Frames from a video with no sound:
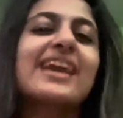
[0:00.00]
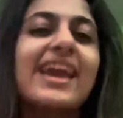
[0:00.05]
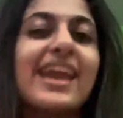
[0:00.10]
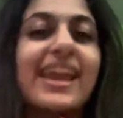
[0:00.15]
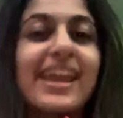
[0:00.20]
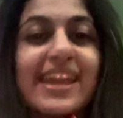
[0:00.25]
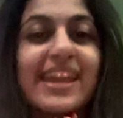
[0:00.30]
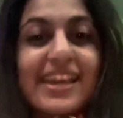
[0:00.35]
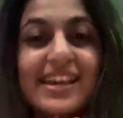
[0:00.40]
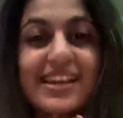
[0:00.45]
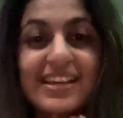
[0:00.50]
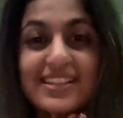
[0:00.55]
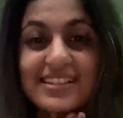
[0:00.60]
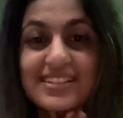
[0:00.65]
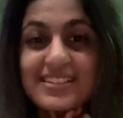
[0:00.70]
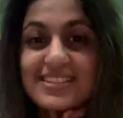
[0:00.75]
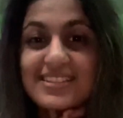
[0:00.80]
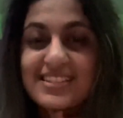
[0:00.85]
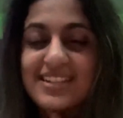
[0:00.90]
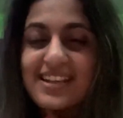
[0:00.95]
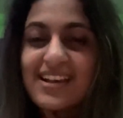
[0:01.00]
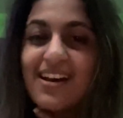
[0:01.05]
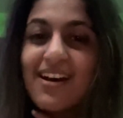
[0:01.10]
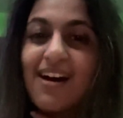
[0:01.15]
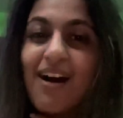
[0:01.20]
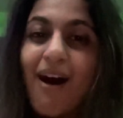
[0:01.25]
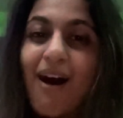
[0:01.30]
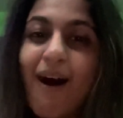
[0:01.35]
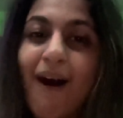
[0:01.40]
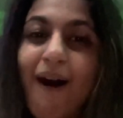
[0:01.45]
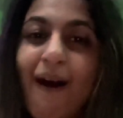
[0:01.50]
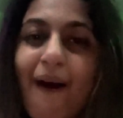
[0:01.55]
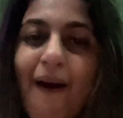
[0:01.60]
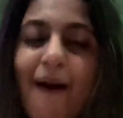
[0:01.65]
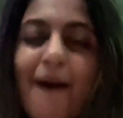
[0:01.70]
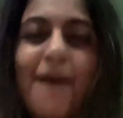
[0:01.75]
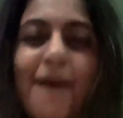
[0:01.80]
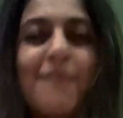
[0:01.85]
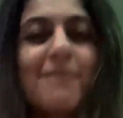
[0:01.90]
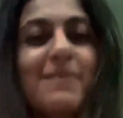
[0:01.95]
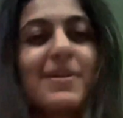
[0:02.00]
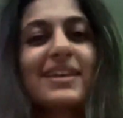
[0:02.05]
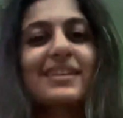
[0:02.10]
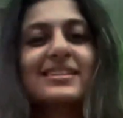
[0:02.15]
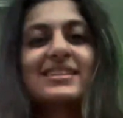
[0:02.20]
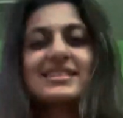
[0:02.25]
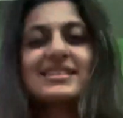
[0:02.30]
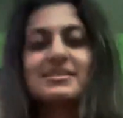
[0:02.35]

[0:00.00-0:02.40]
and this